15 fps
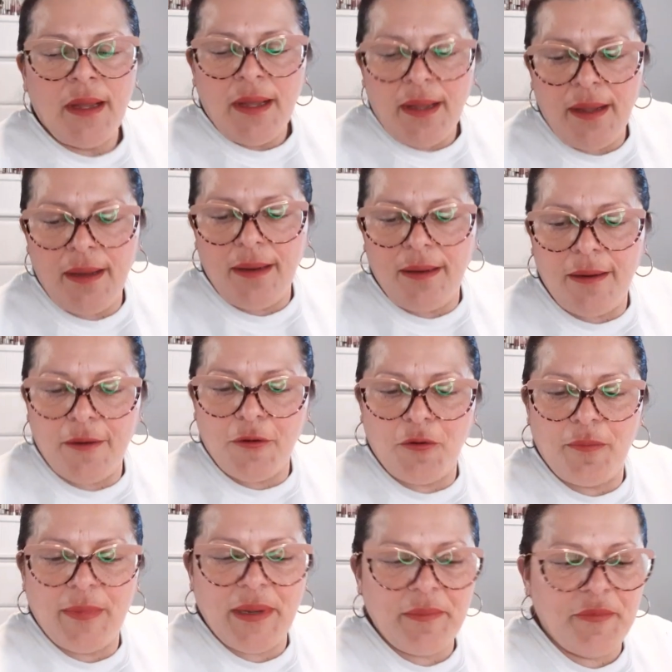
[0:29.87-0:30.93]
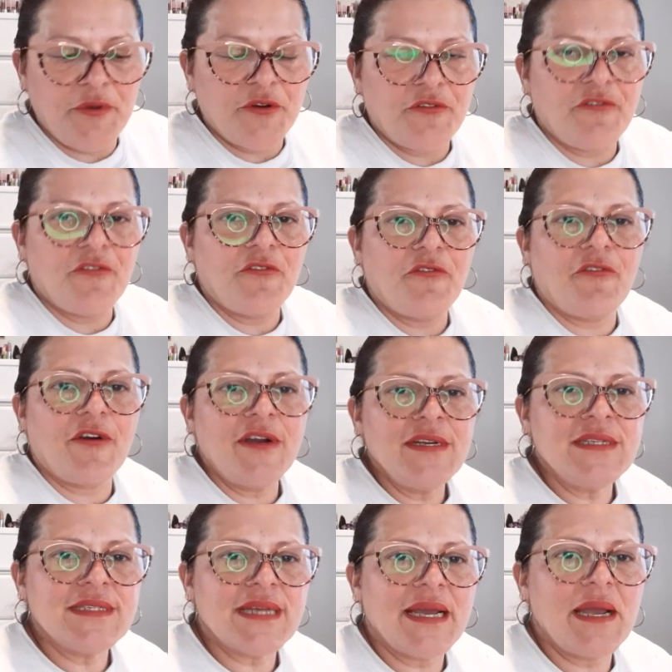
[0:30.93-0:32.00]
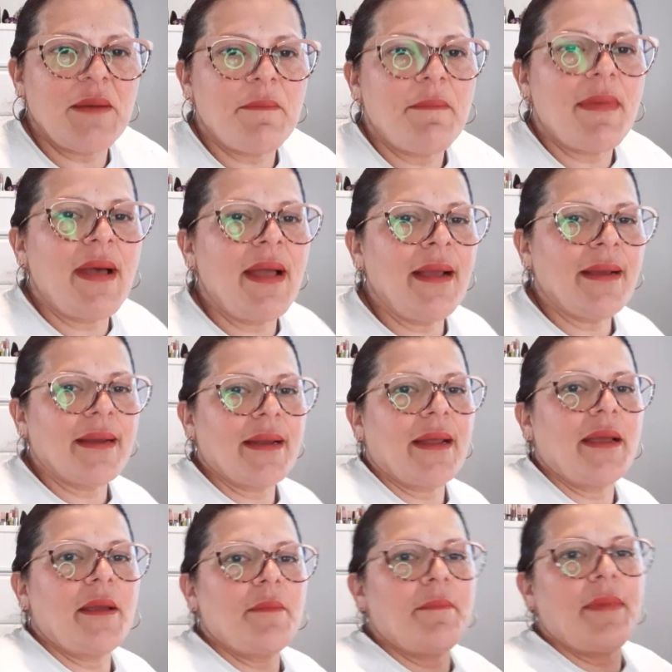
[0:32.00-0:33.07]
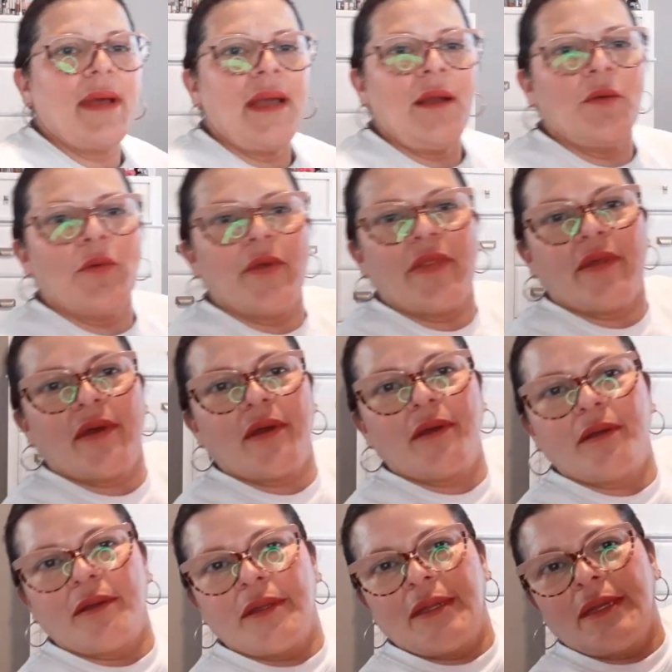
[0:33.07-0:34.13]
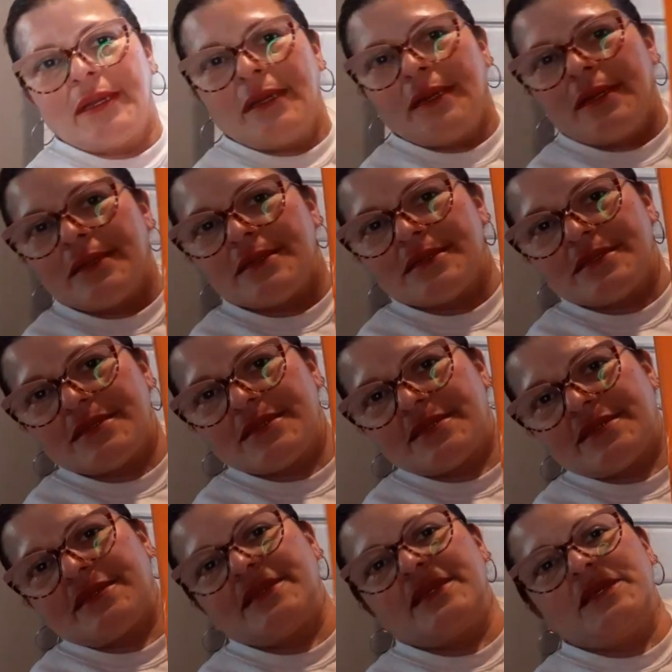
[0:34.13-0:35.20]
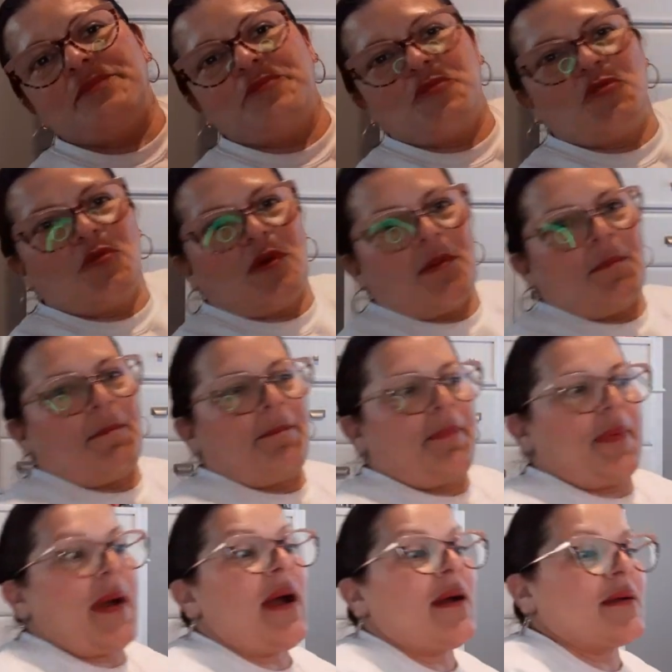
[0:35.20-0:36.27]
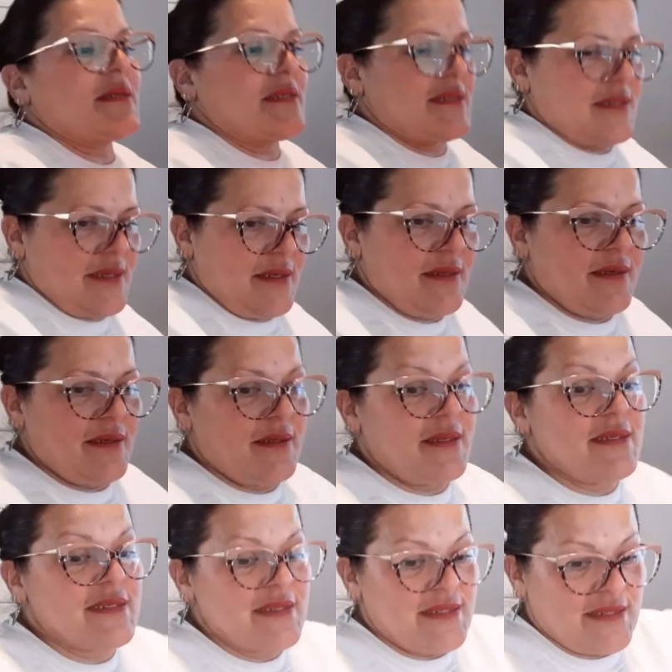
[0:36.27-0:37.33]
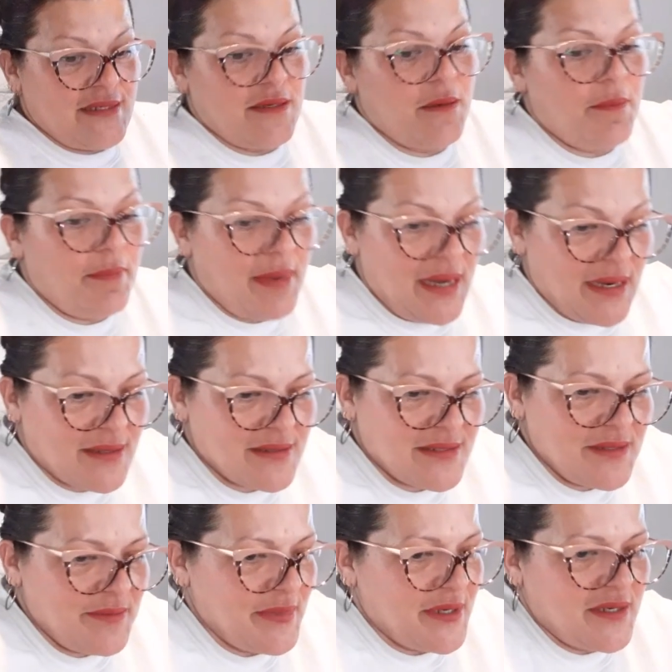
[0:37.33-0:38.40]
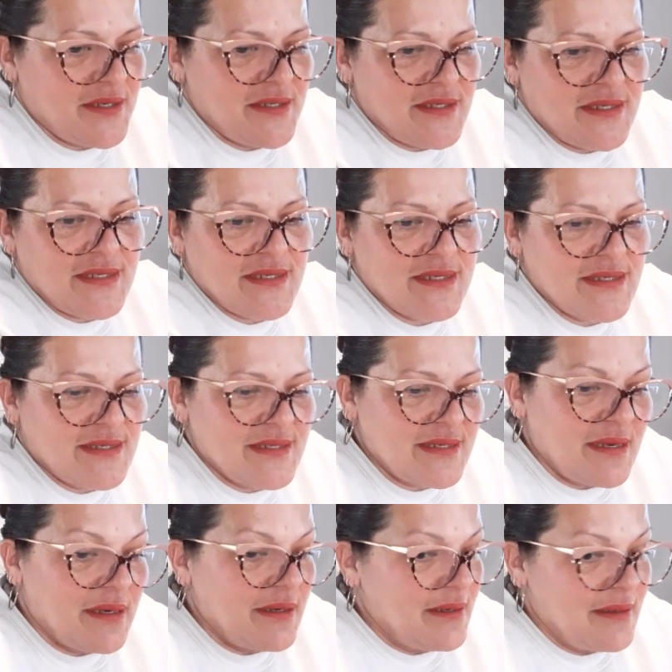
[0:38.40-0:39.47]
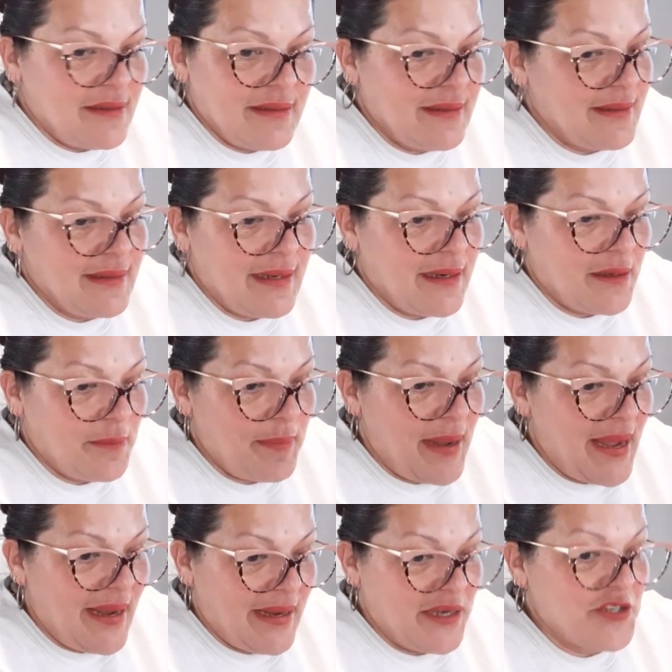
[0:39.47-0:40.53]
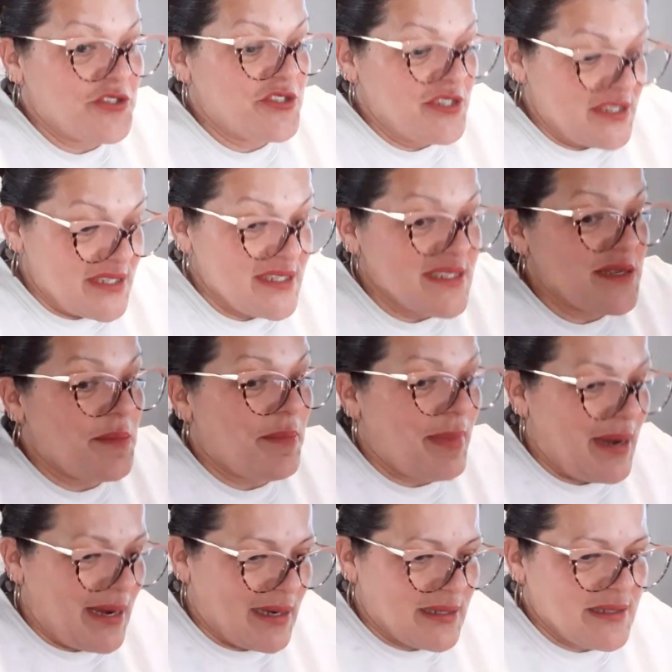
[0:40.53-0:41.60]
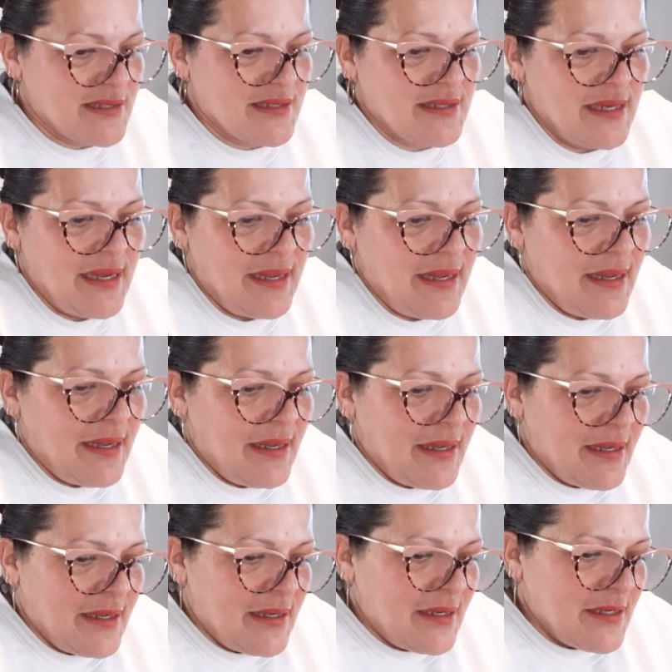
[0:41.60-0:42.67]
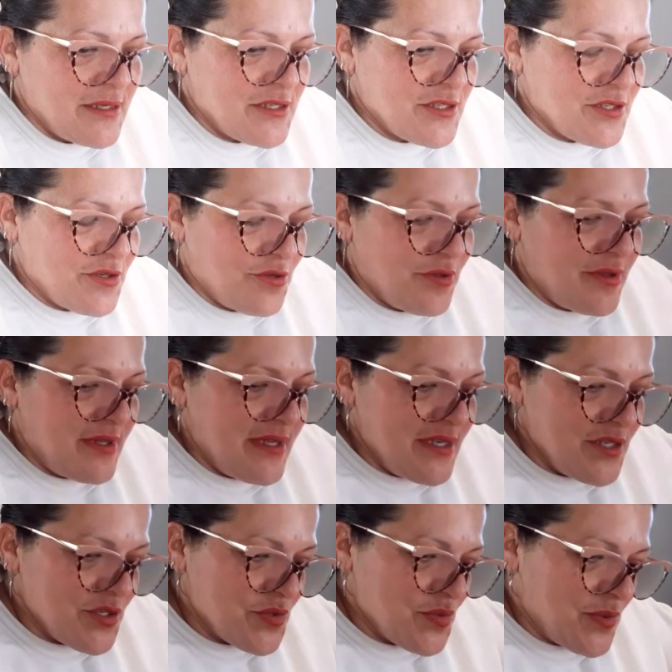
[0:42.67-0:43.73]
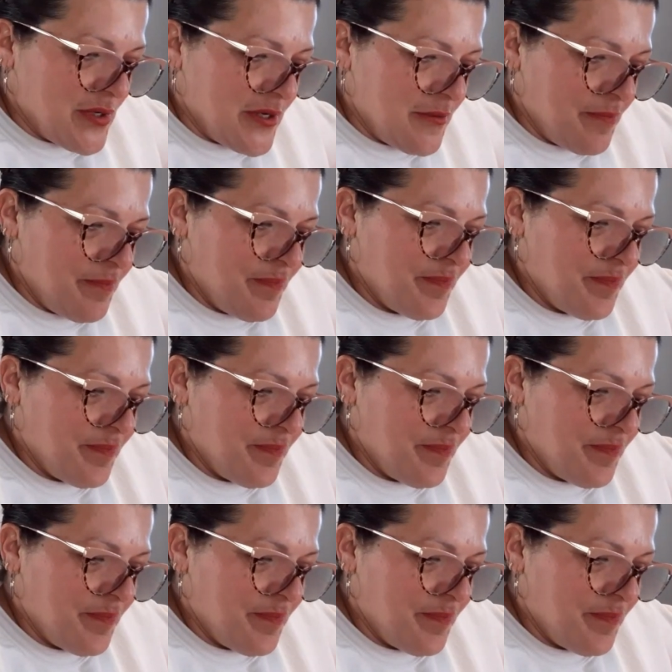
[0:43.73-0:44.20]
Hello, my beautiful friends. I am back, and I am back with a new unboxing. This is an unboxing because this is not a package. This is a box. So this one,